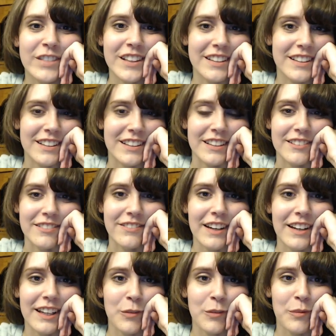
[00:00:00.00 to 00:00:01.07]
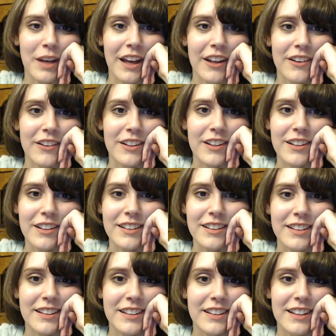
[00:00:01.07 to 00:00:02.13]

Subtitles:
There's lots of fighting panels.